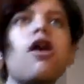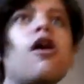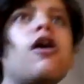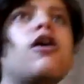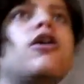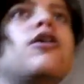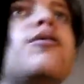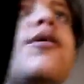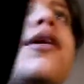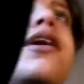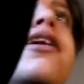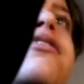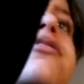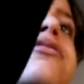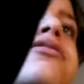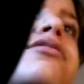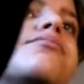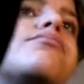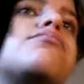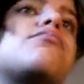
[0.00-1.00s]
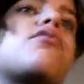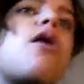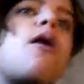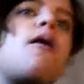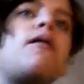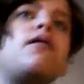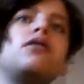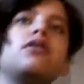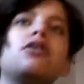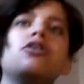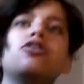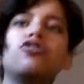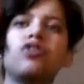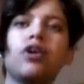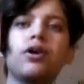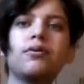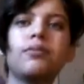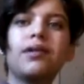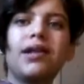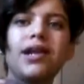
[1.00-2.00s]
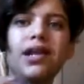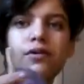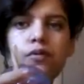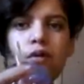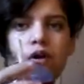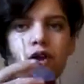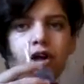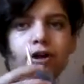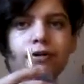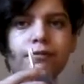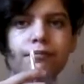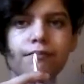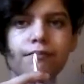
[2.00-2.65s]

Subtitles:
always, drink plenty of water.